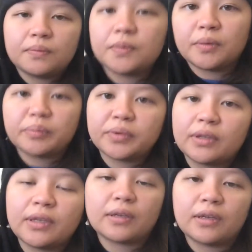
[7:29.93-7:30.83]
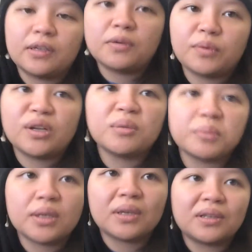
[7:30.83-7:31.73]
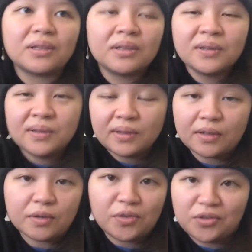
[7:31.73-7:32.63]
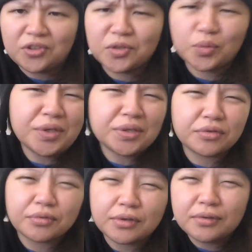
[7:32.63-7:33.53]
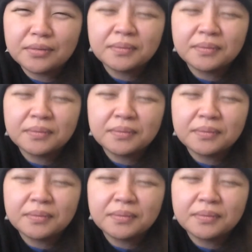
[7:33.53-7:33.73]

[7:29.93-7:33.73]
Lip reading: something, like any random thing that you can just squeeze through.